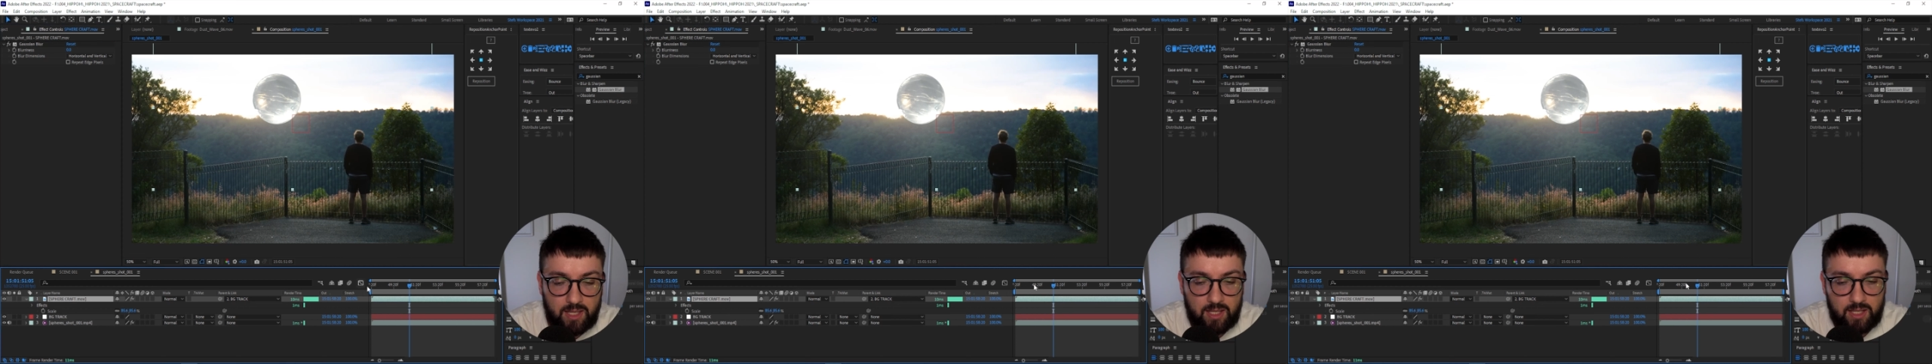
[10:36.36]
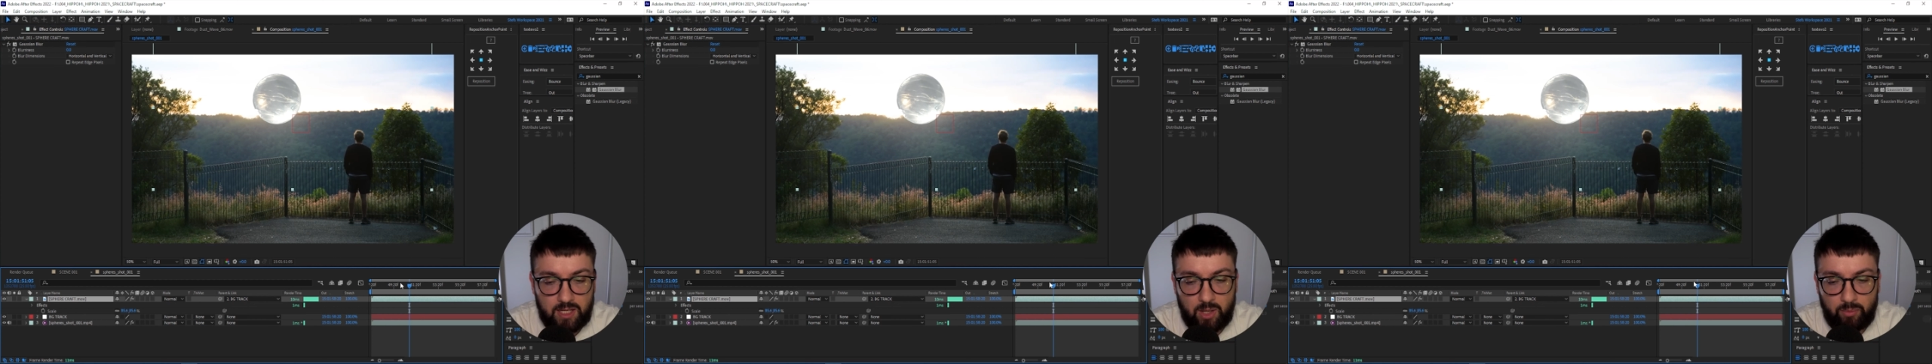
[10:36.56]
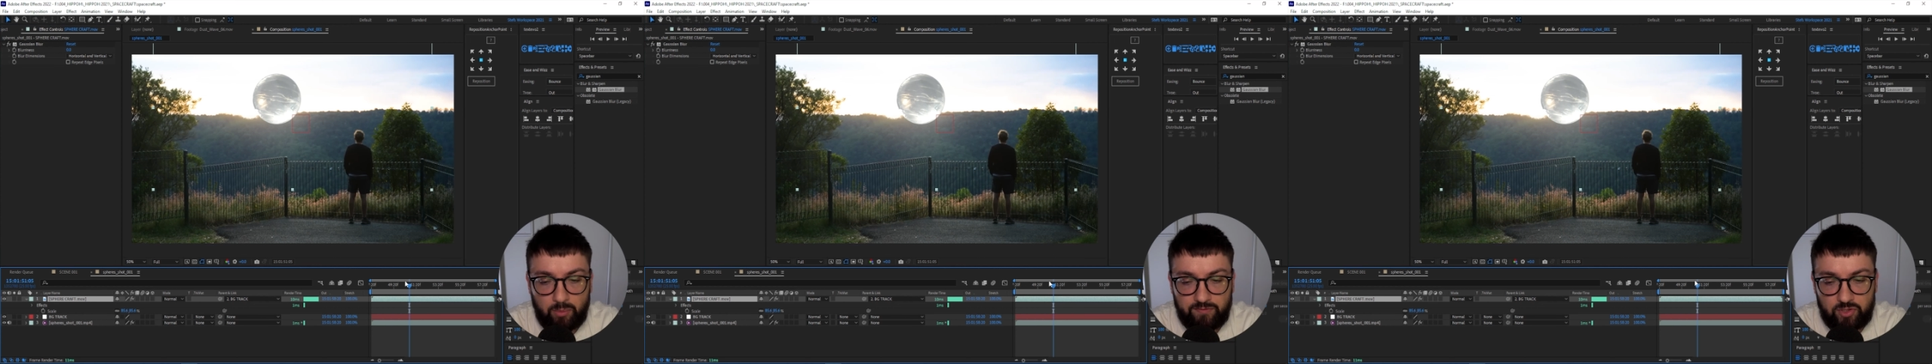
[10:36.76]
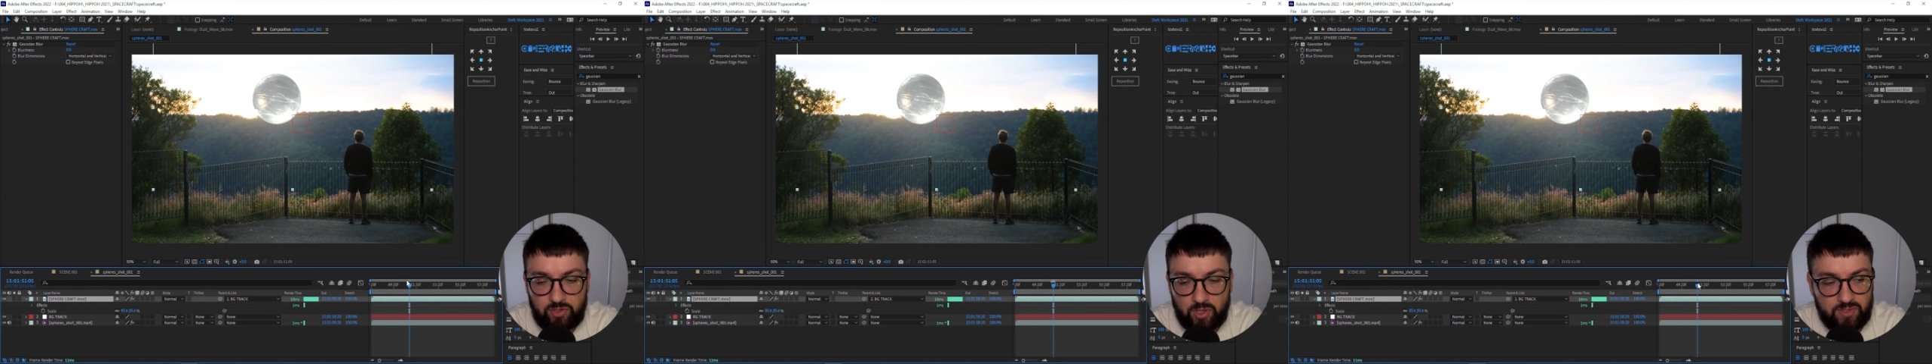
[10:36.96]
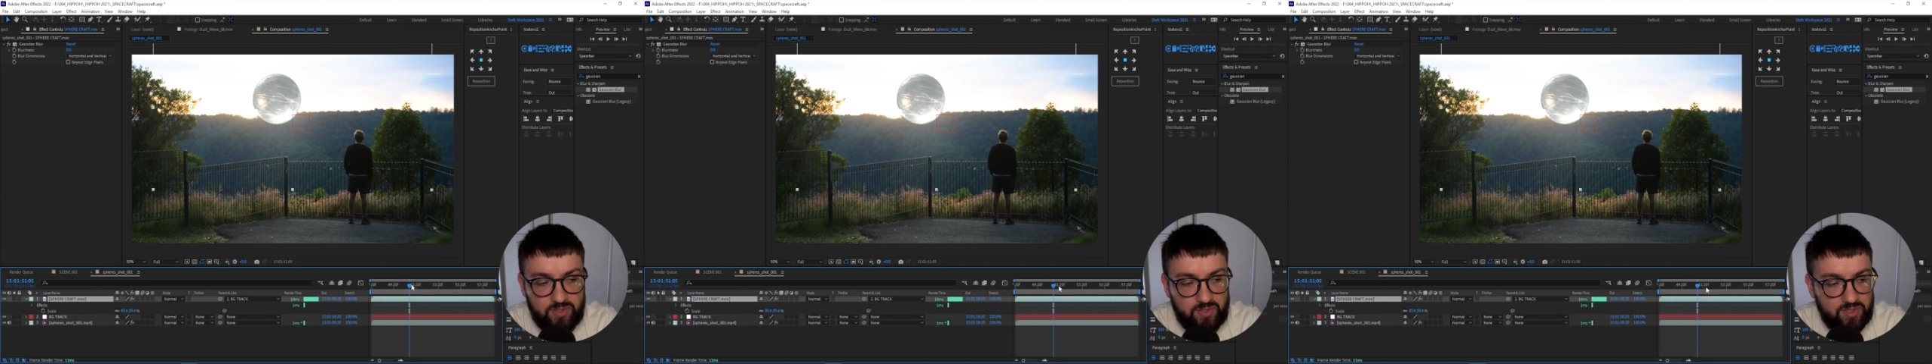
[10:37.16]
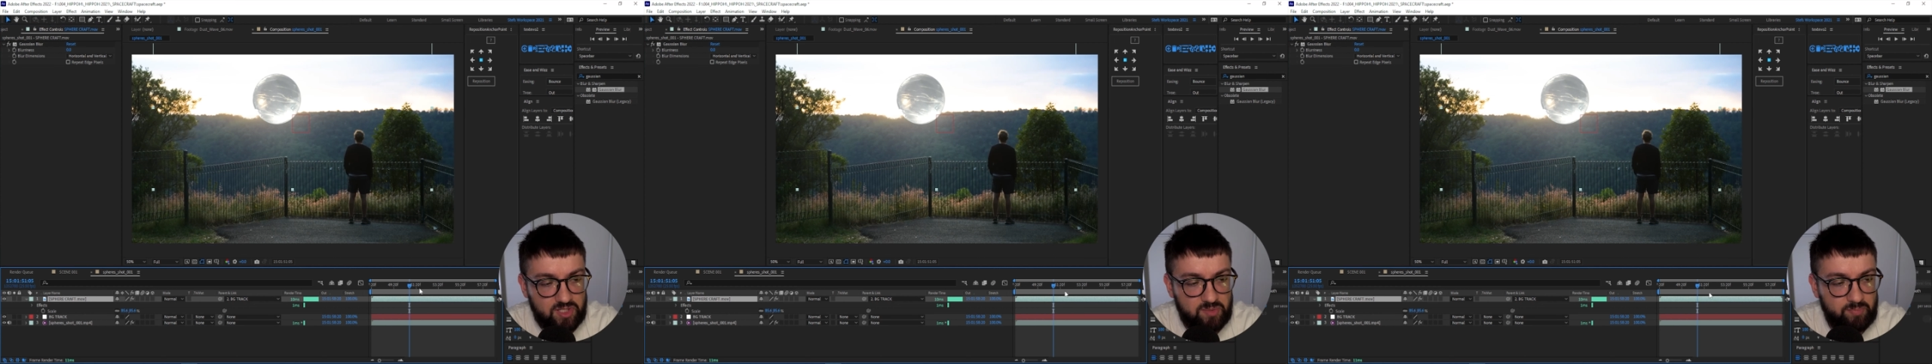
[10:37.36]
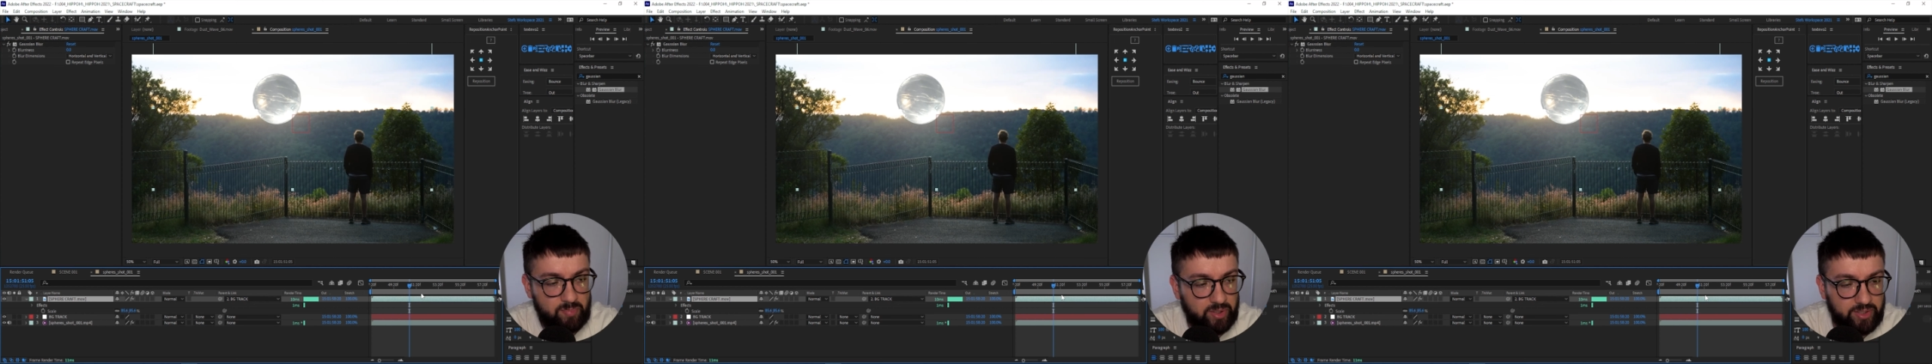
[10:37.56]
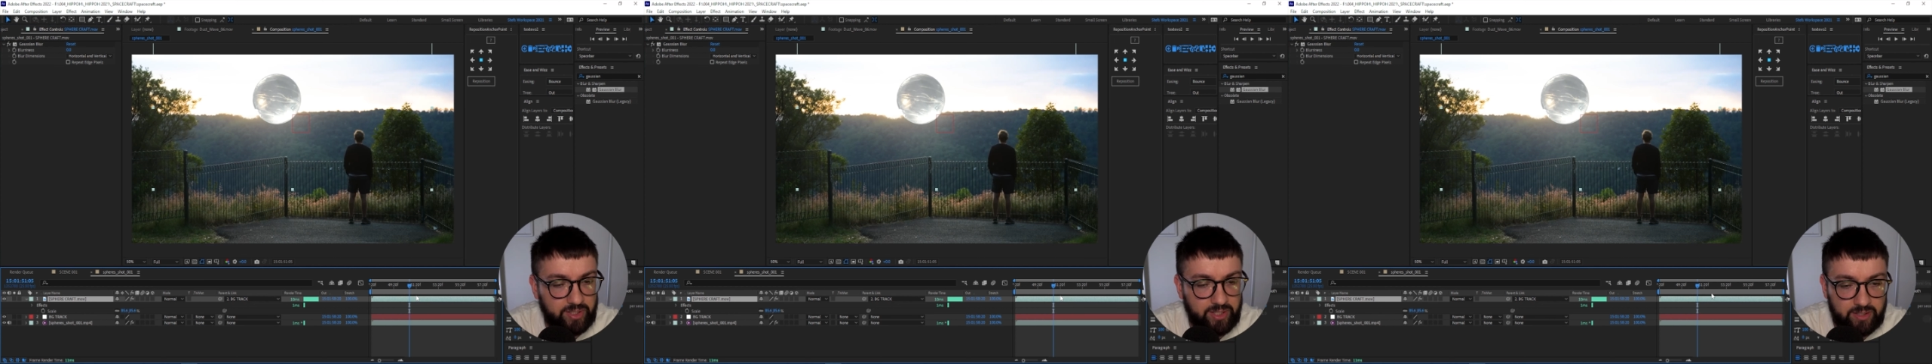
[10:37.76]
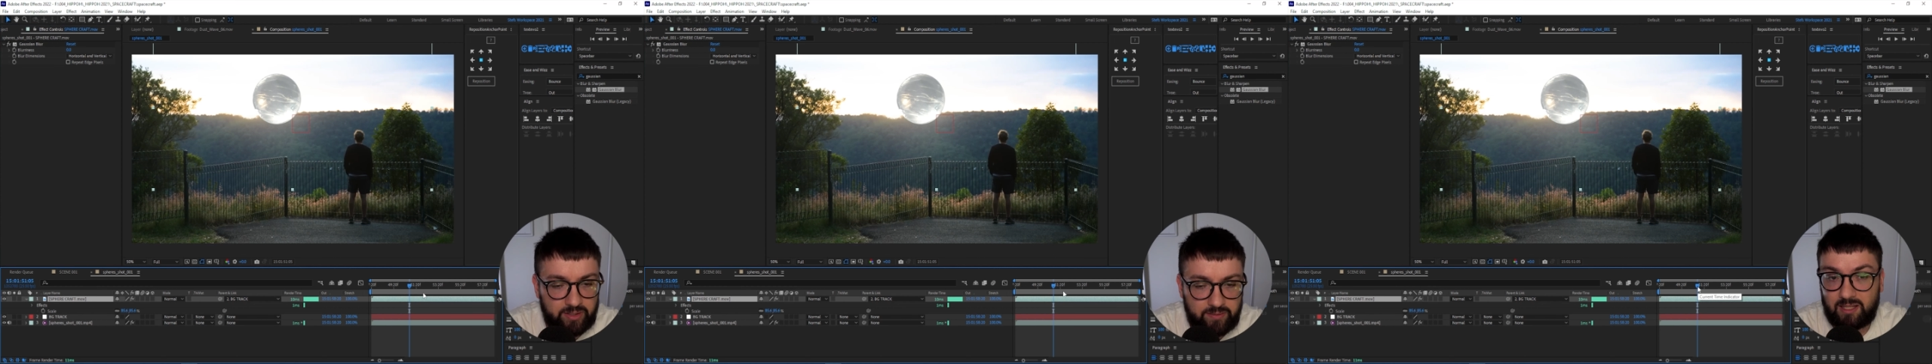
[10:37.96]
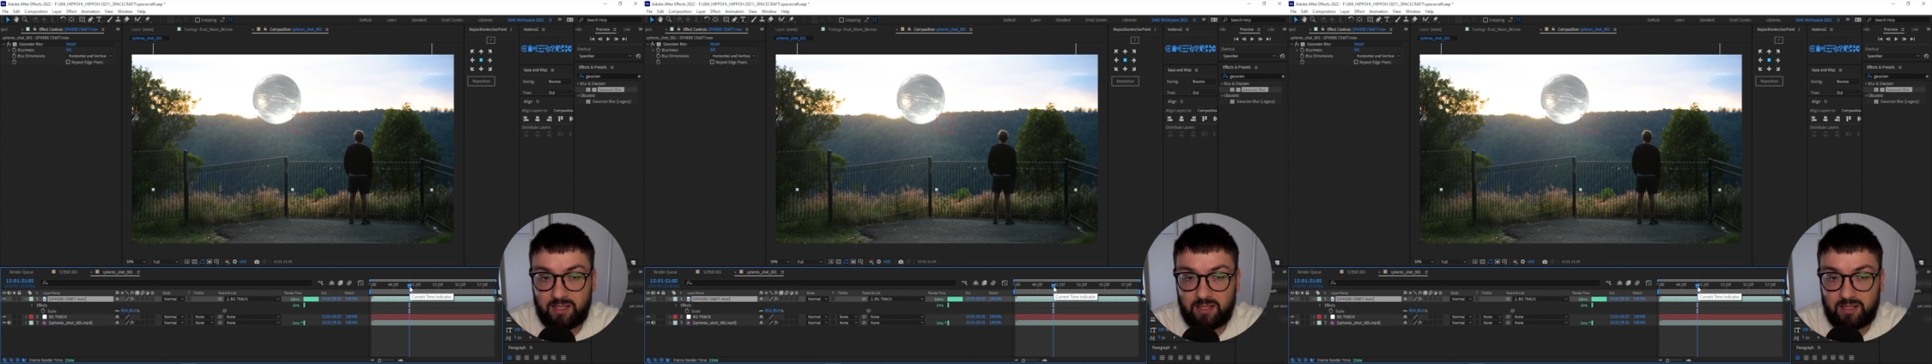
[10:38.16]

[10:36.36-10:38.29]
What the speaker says: Now we've chosen this spot here.